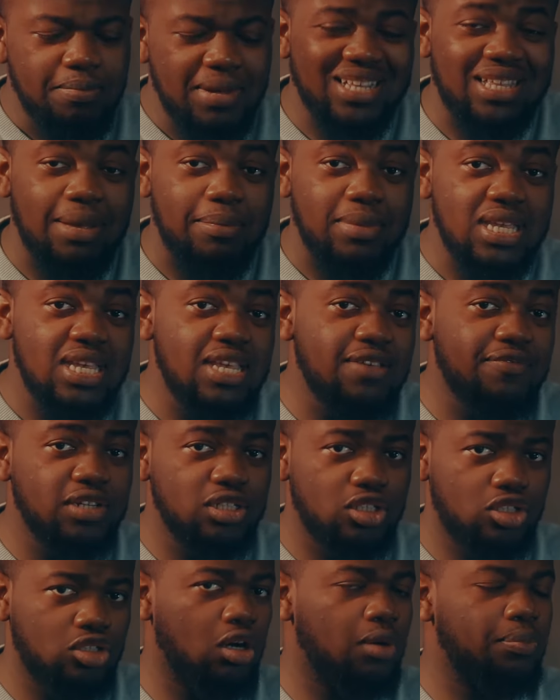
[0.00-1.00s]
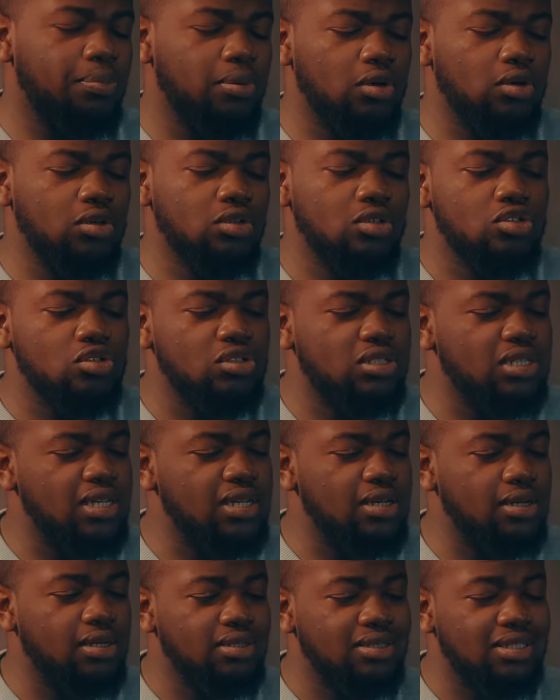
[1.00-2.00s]
make them even sharper
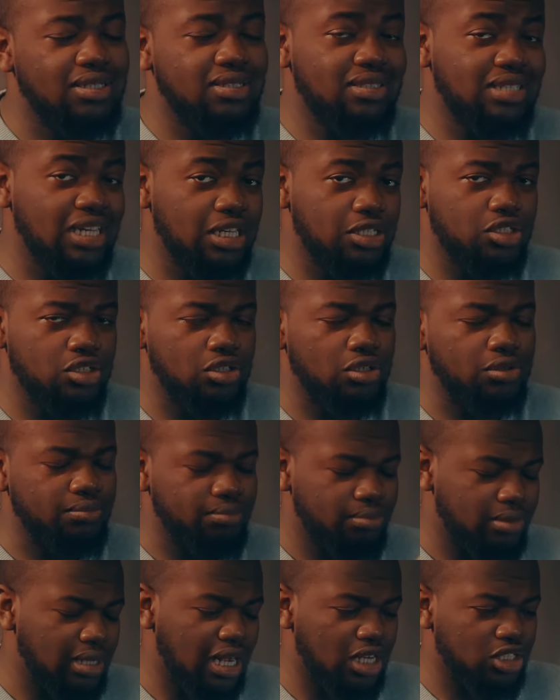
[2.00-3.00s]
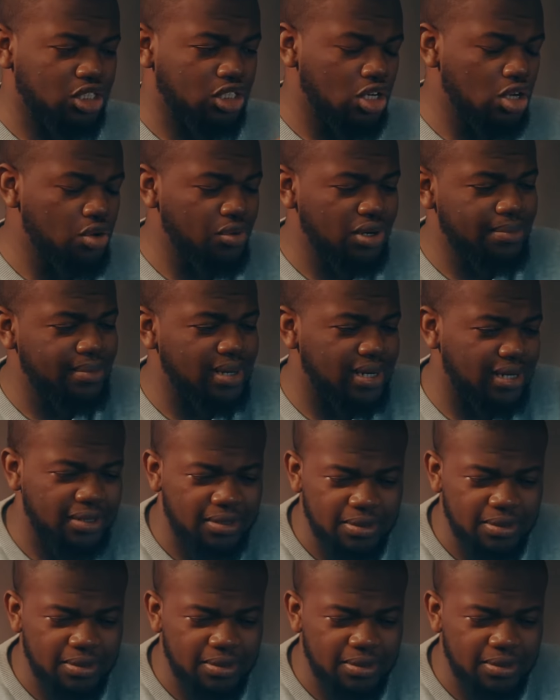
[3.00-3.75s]
using the texture. I'll show you in a minute.